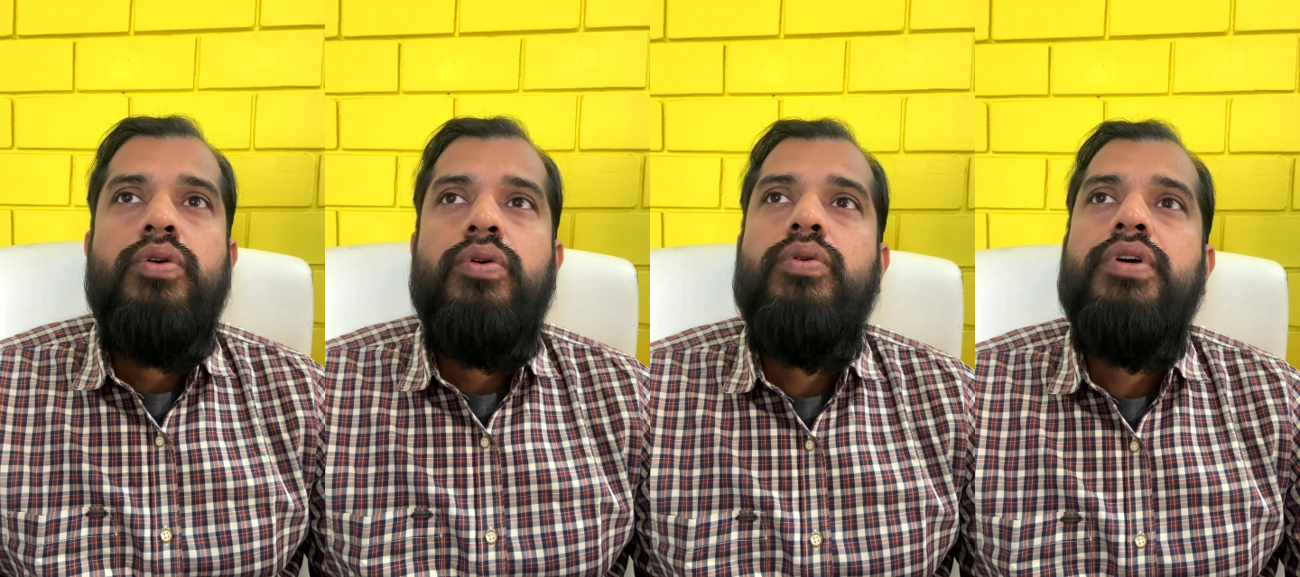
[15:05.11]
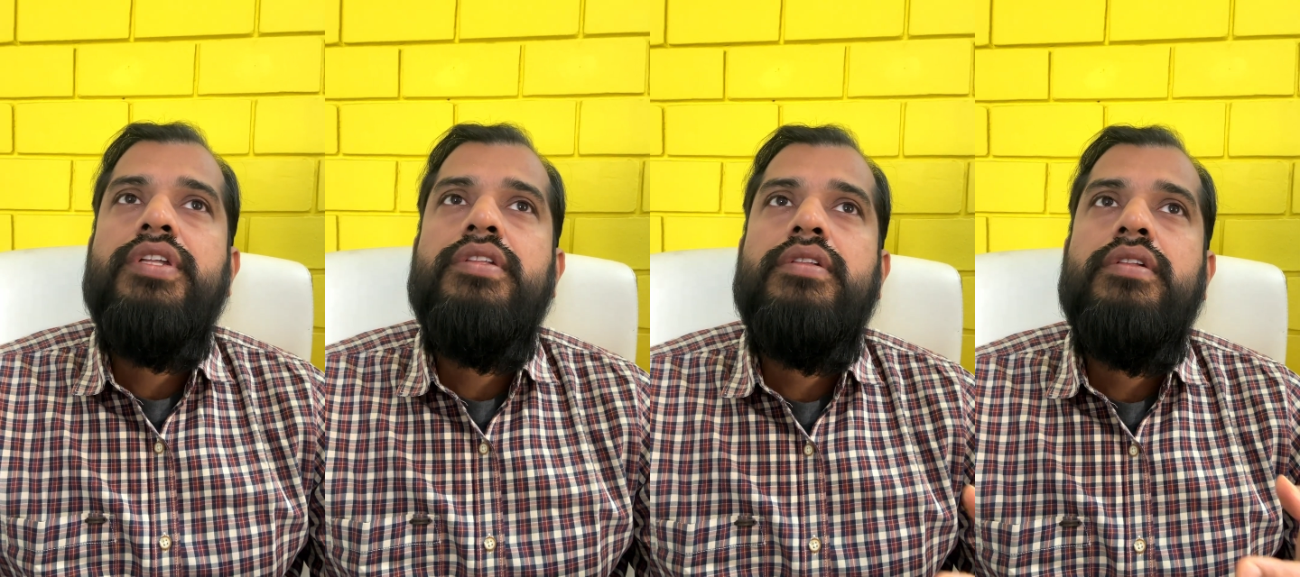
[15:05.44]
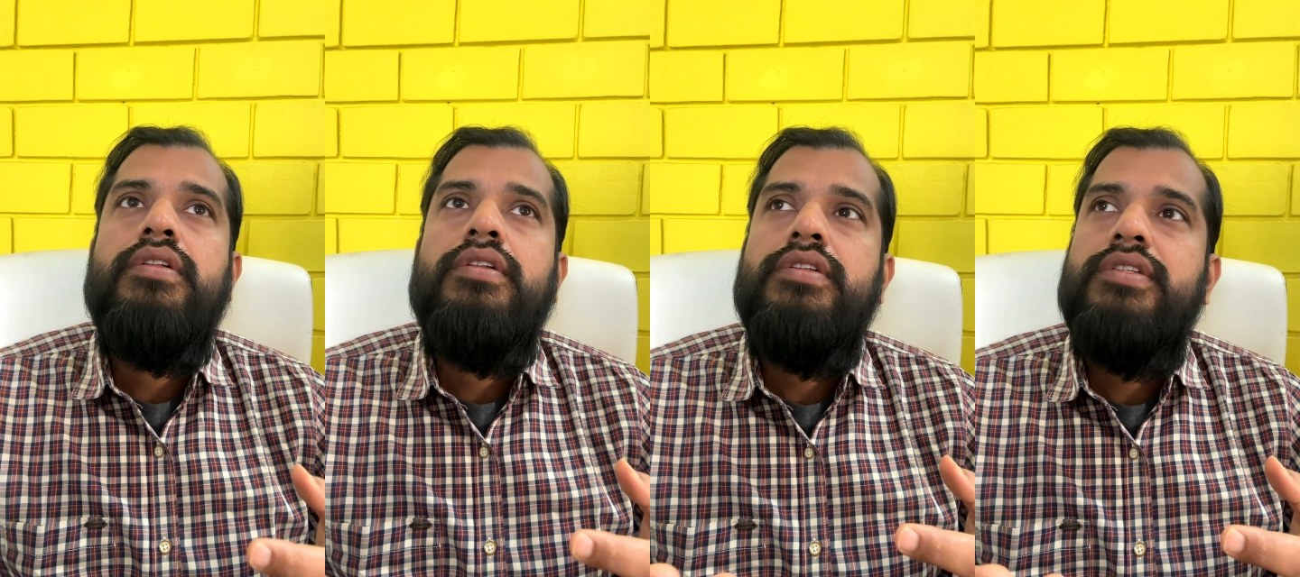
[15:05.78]
who can
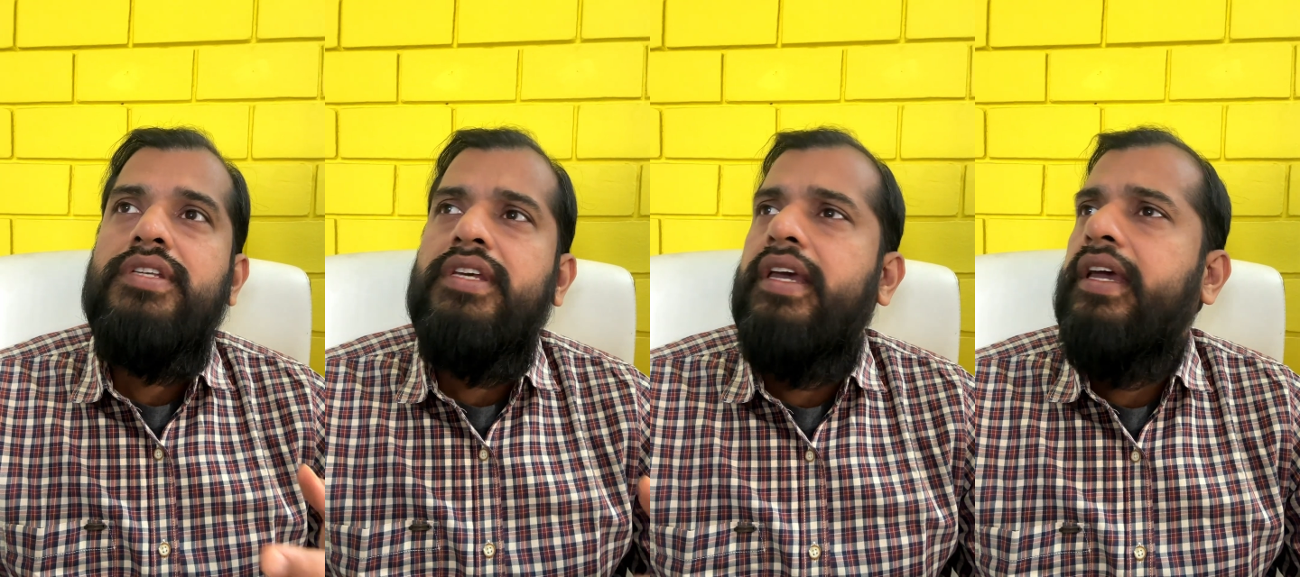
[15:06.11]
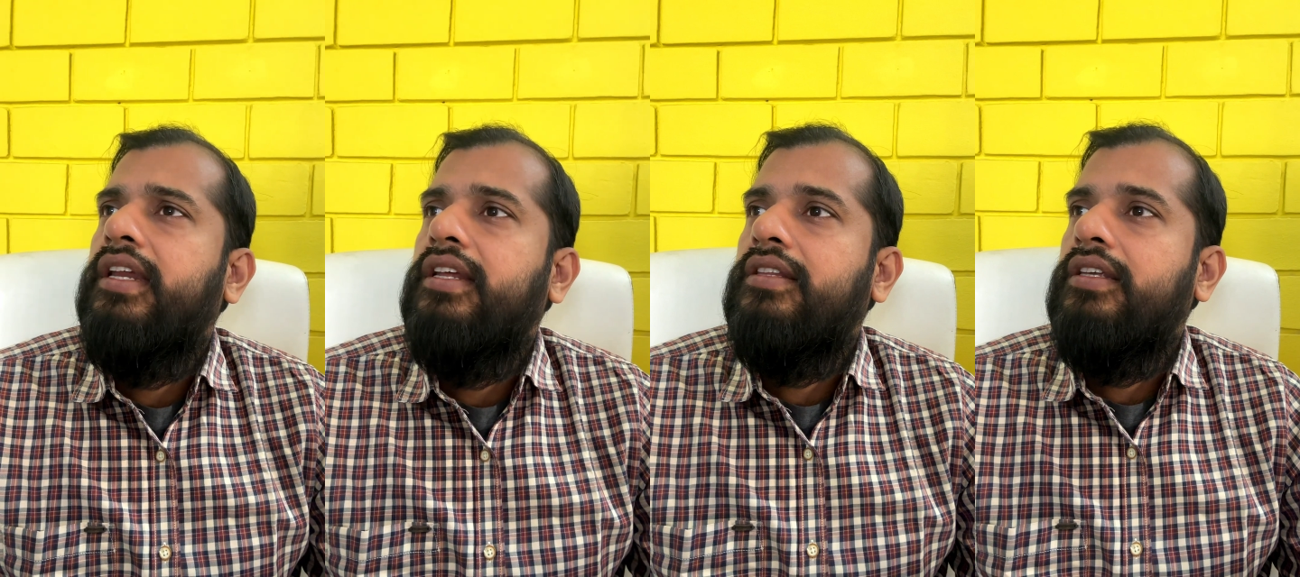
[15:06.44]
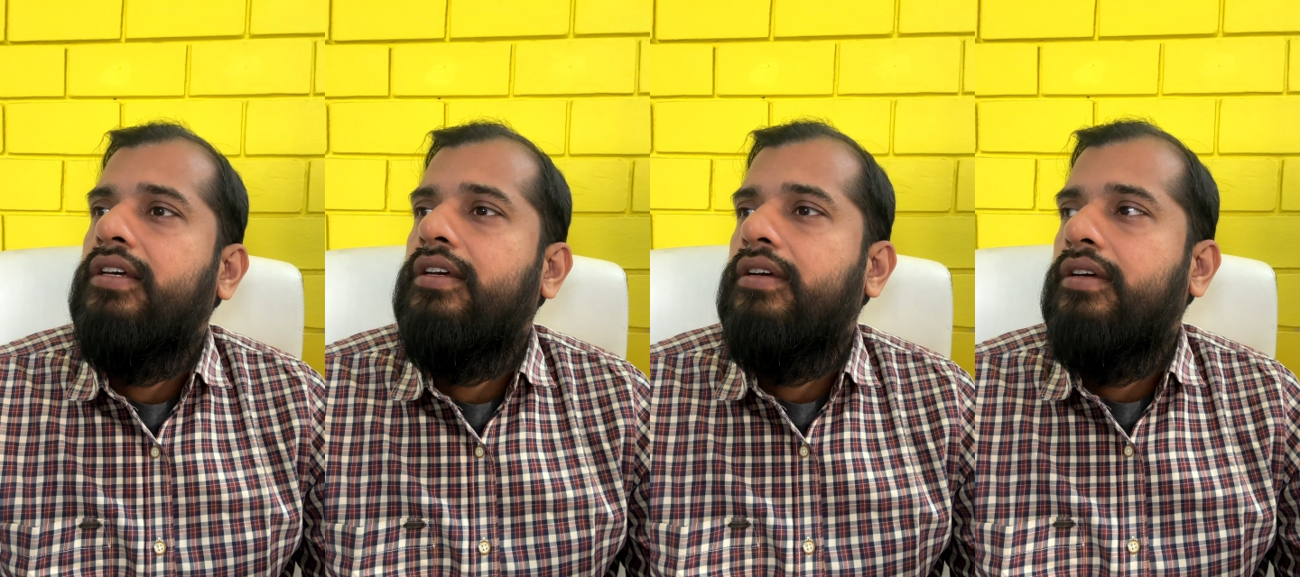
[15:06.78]
see
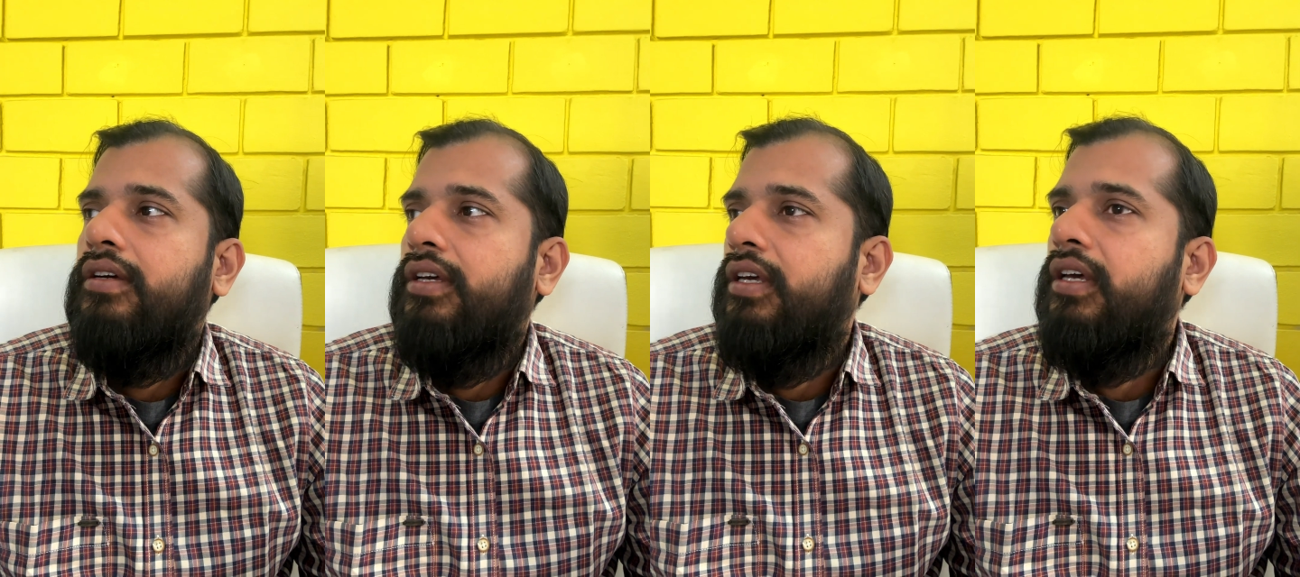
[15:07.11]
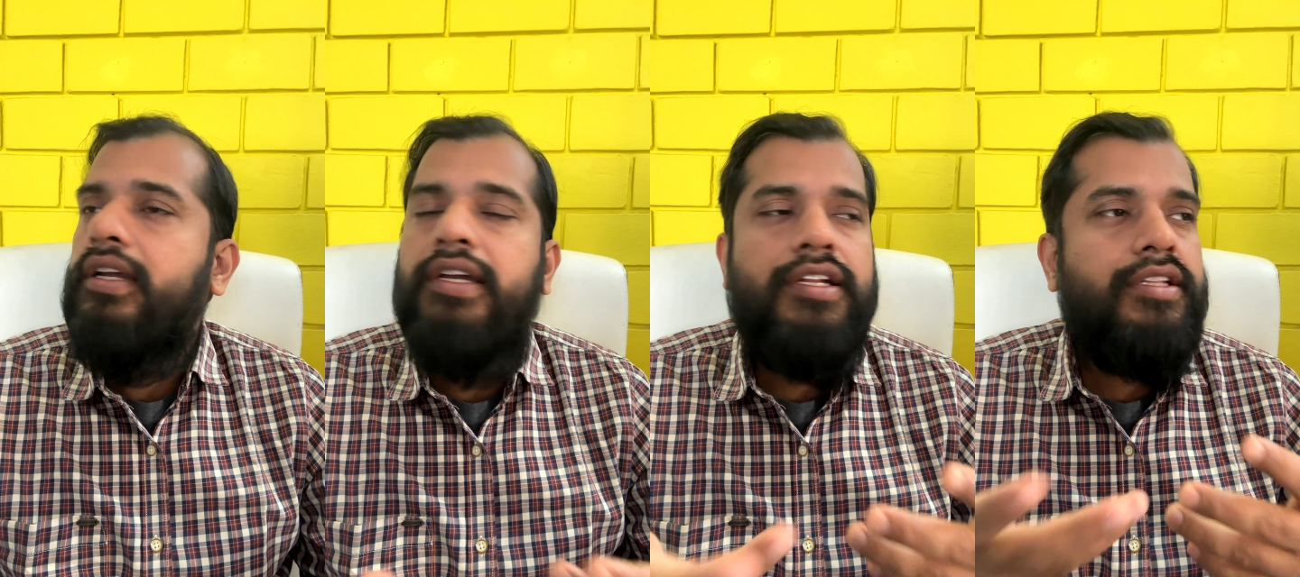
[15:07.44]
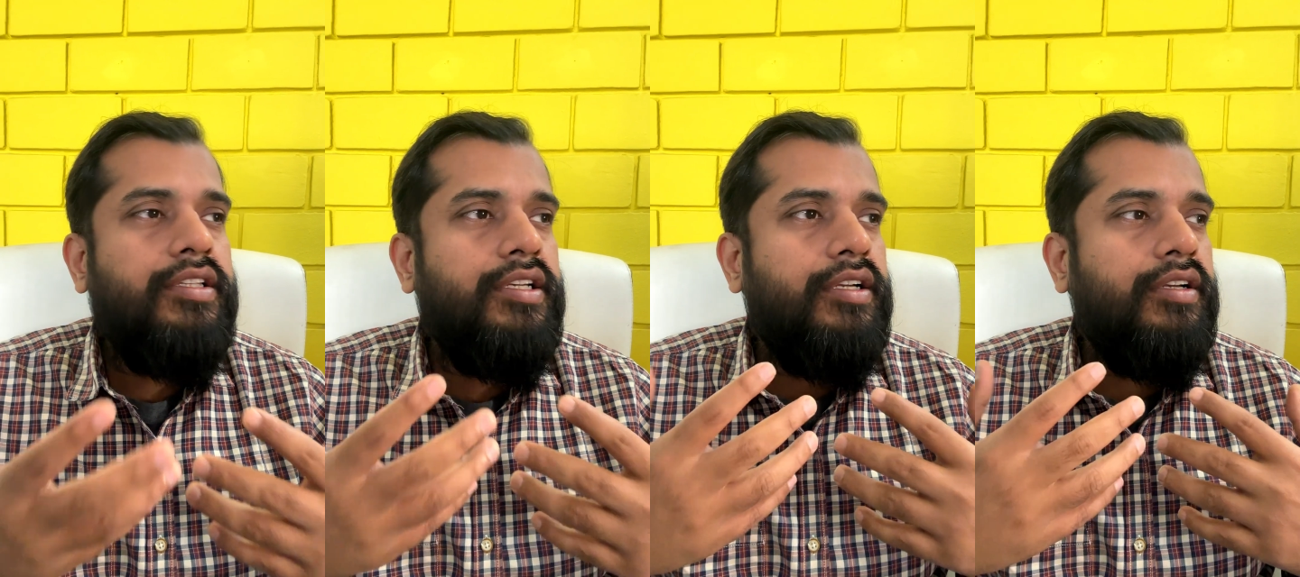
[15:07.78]
anything, hear
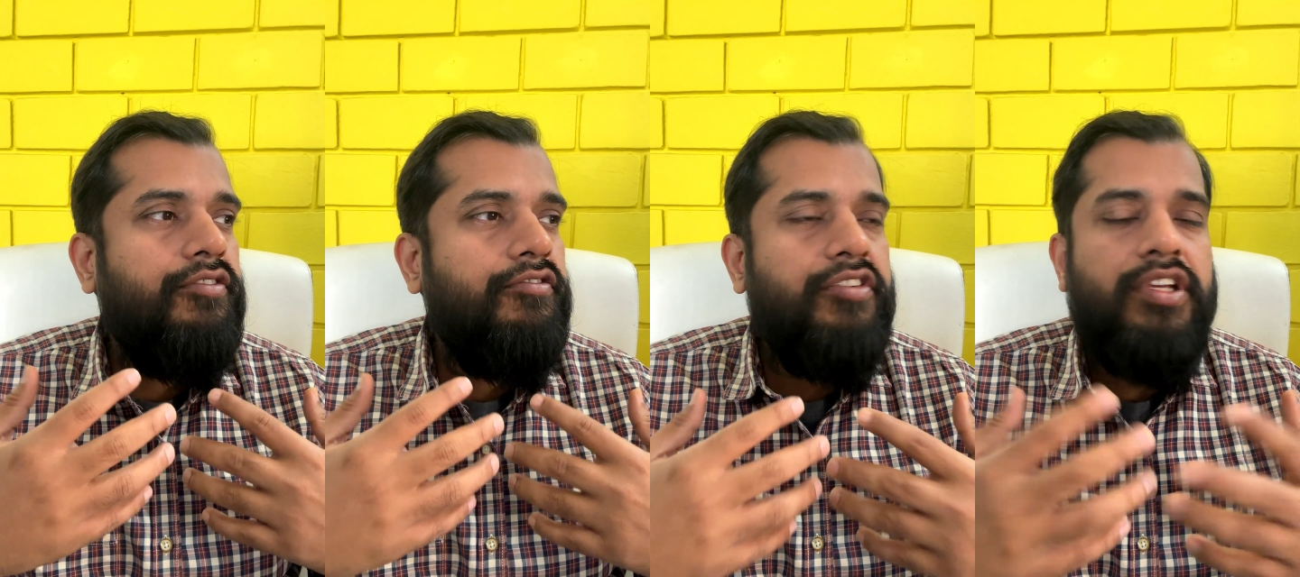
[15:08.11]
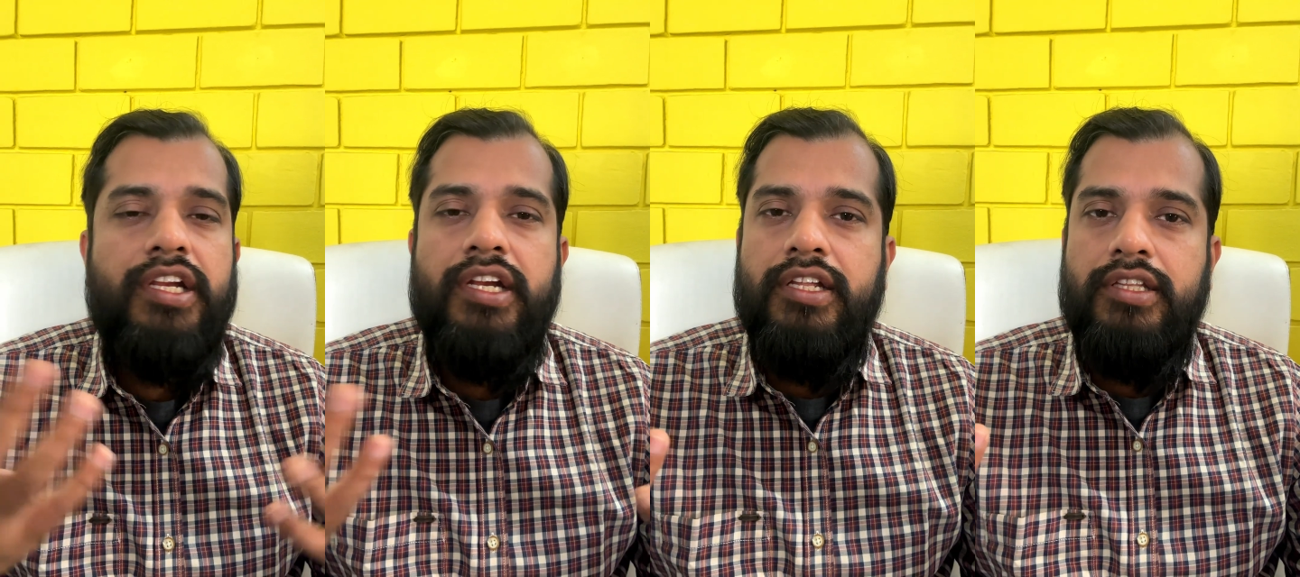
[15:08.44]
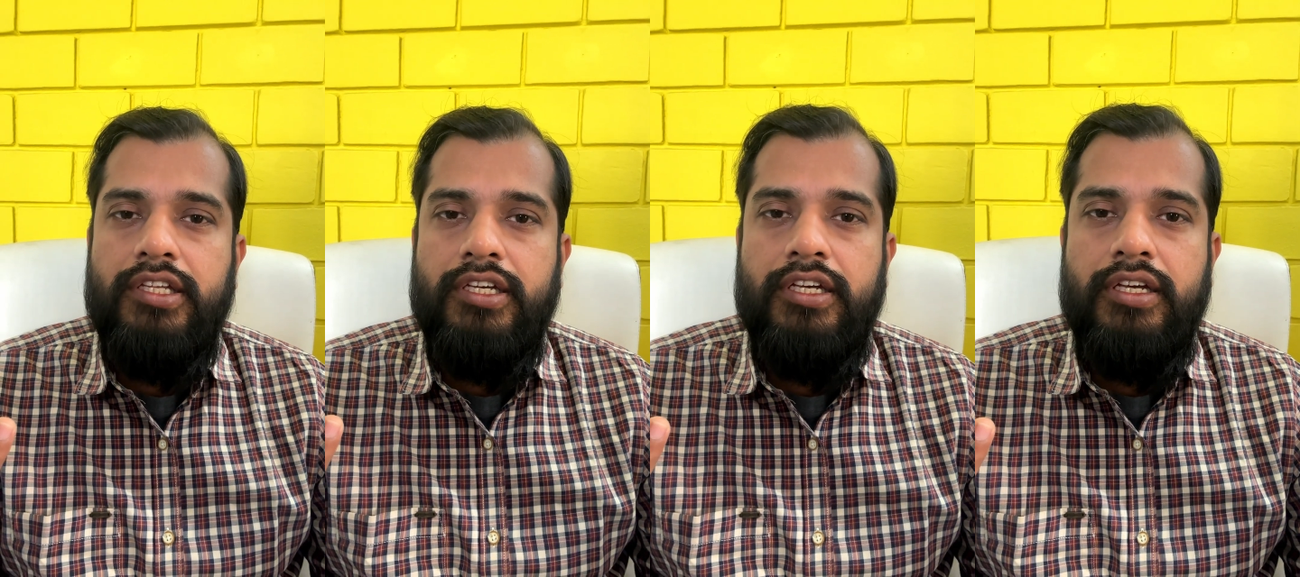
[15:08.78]
anything, feel
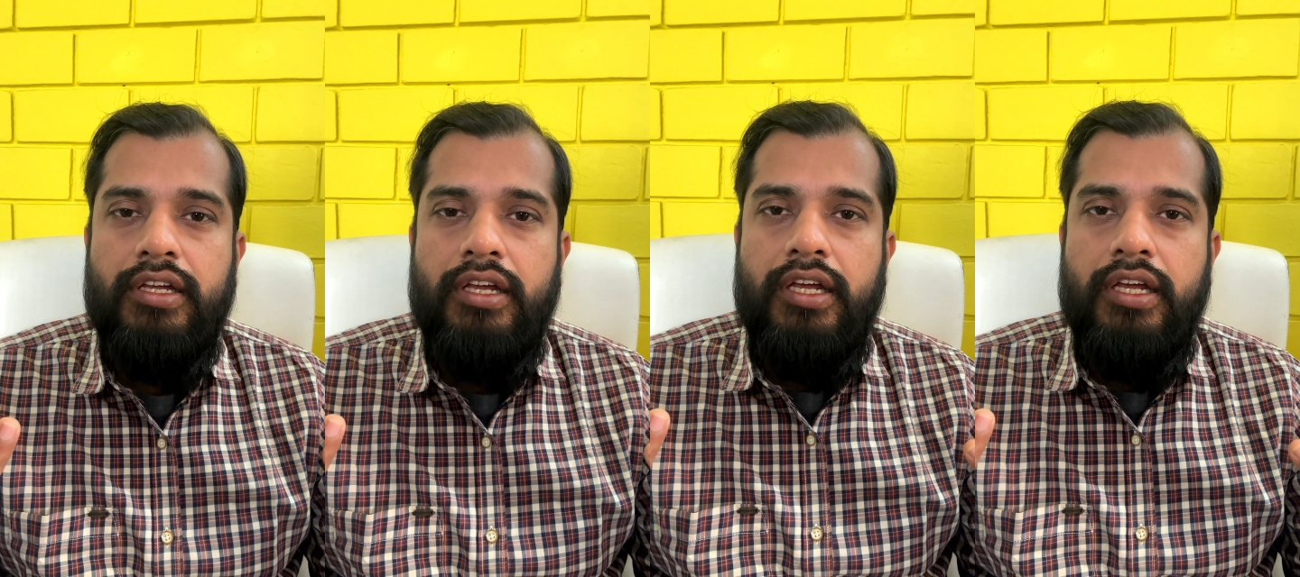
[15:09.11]
anything,